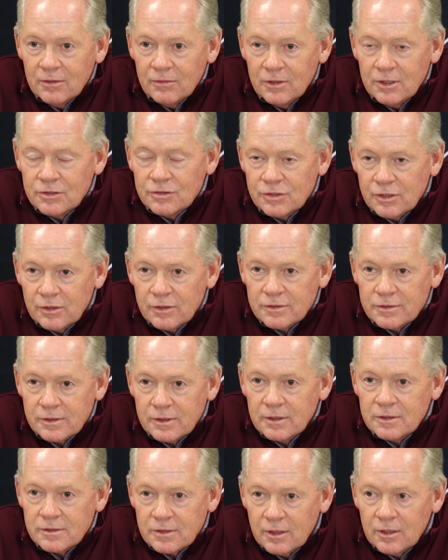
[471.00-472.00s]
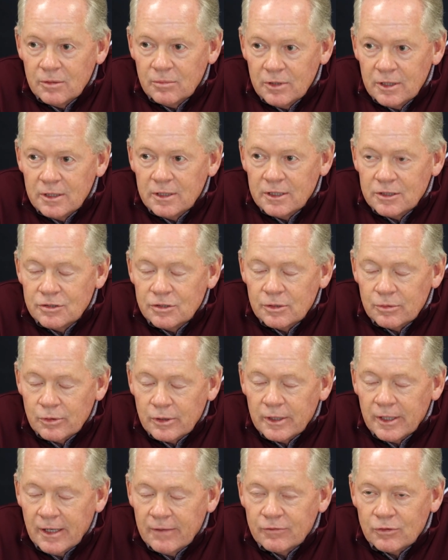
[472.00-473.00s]
this year it's going to be an issue. We're
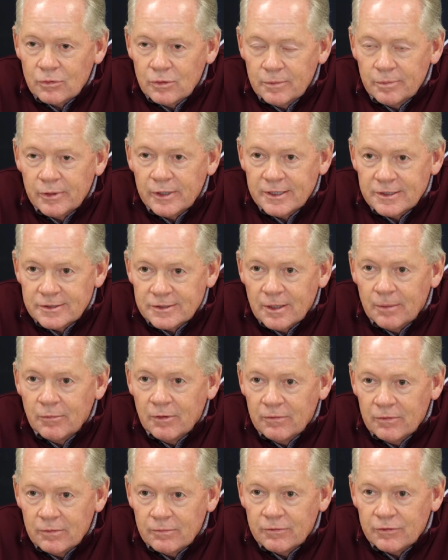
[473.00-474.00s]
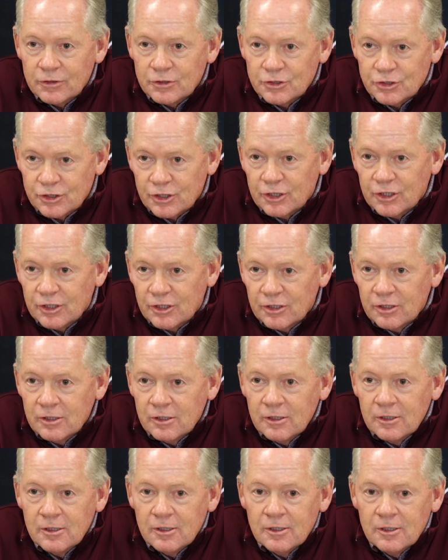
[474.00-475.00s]
going to have to replace some of them for sure.
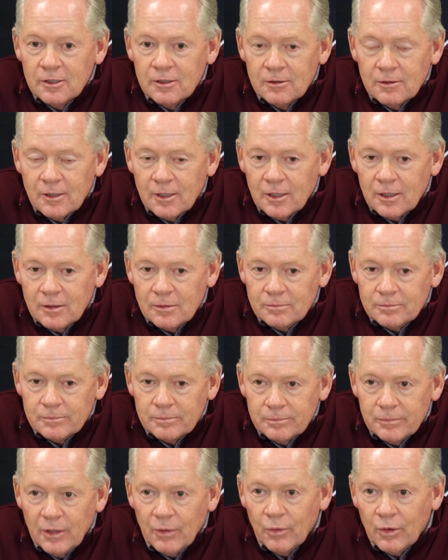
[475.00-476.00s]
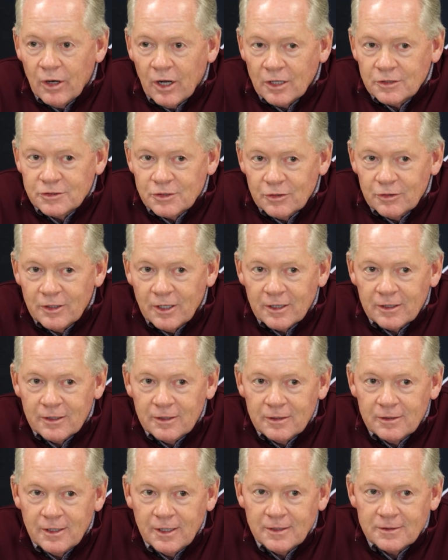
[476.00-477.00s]
But we're also not
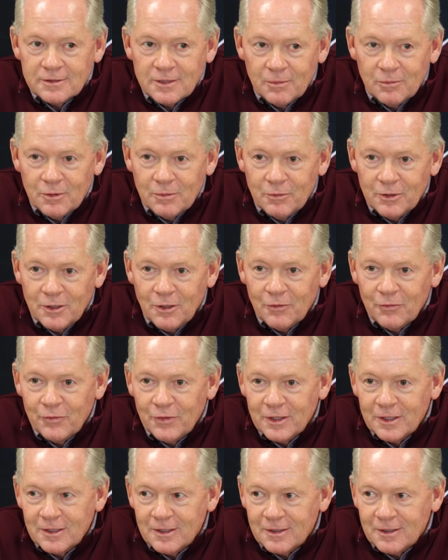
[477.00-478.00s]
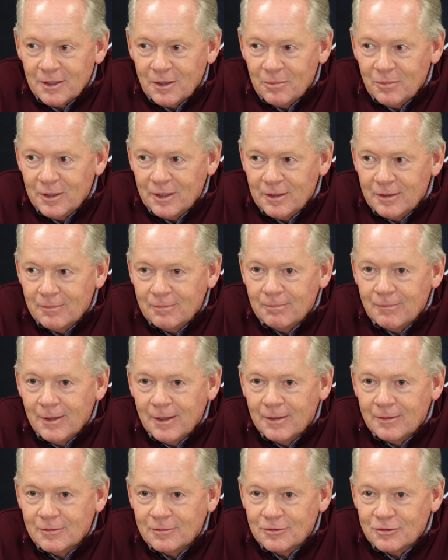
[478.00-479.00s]
going to take someone we don't think can come in
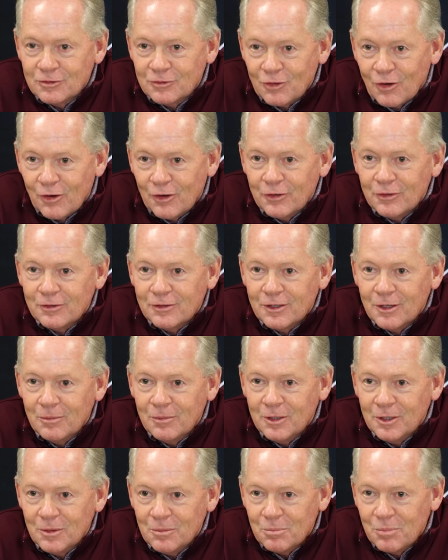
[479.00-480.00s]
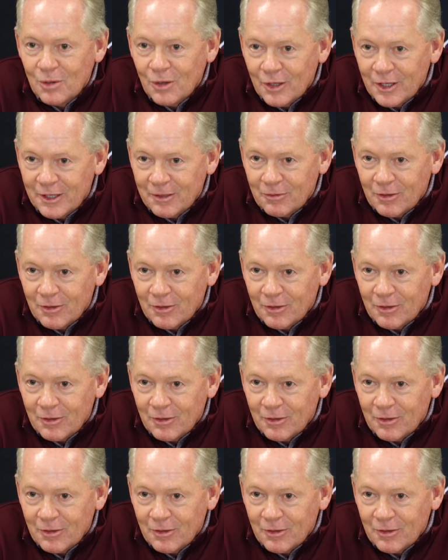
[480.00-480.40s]
and start and come in and play